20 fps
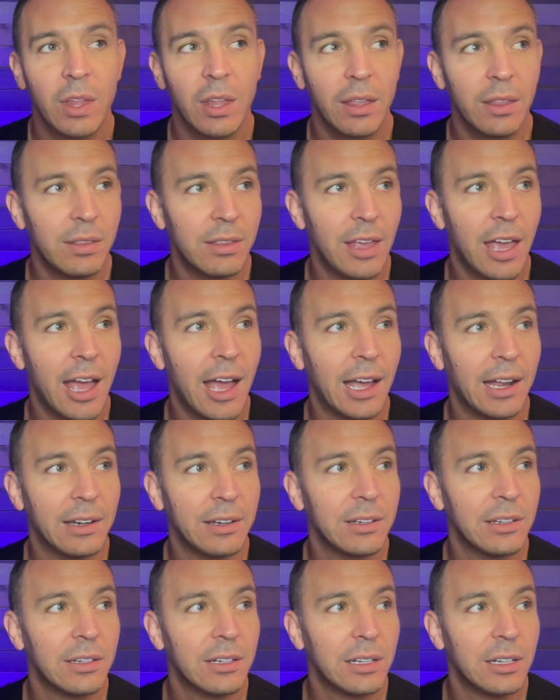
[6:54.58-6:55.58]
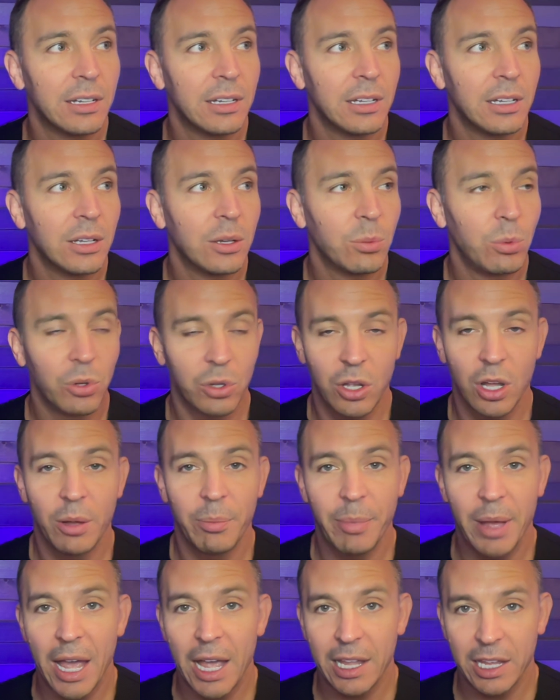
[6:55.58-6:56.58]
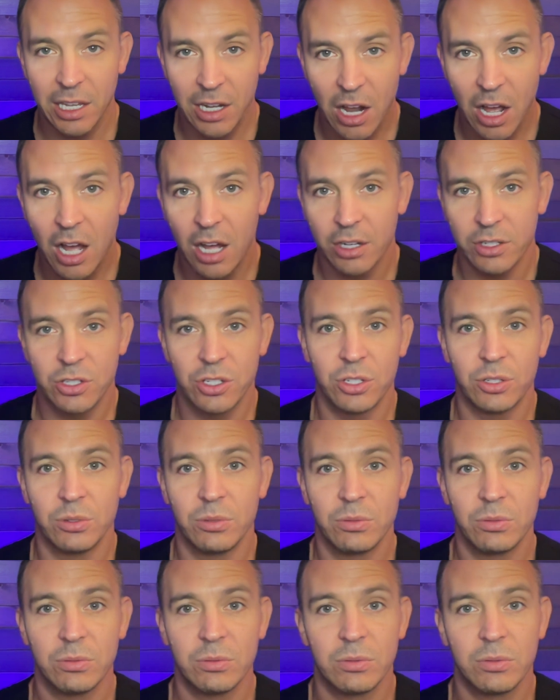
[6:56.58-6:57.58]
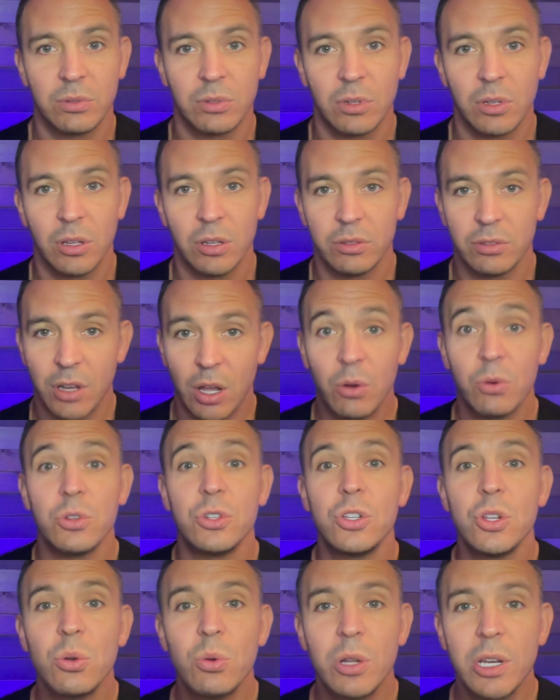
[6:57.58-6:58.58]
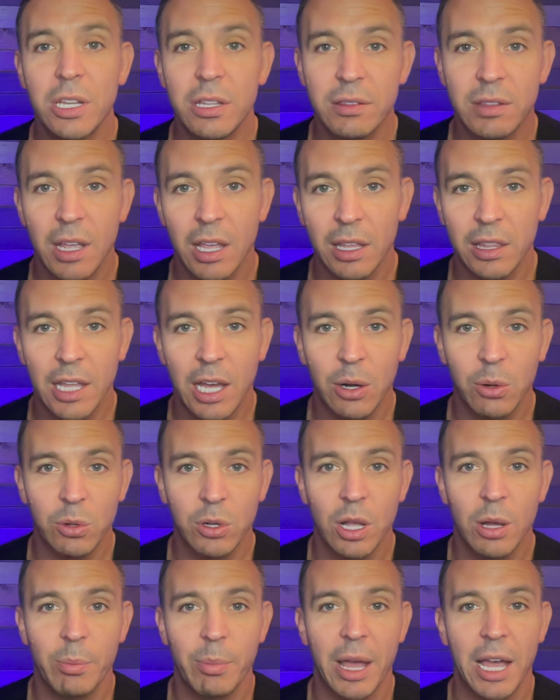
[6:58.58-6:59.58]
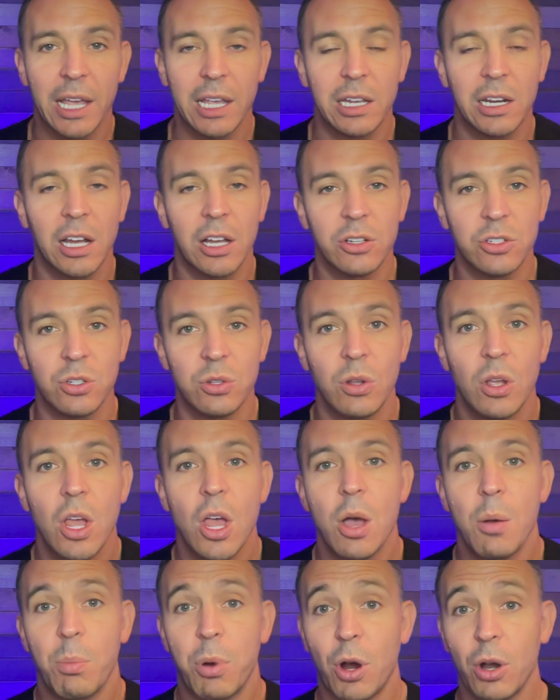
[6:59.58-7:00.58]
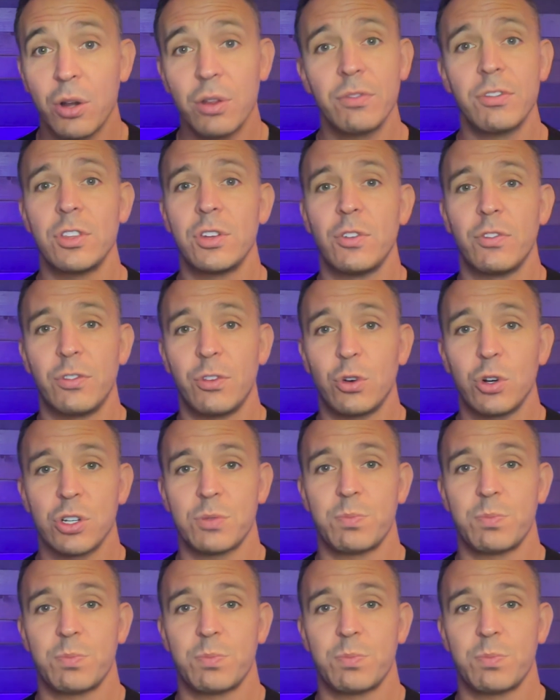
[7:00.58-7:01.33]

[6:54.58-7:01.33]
that will come back and haunt you. Don't do anything that will come back and haunt you. Part of the divorce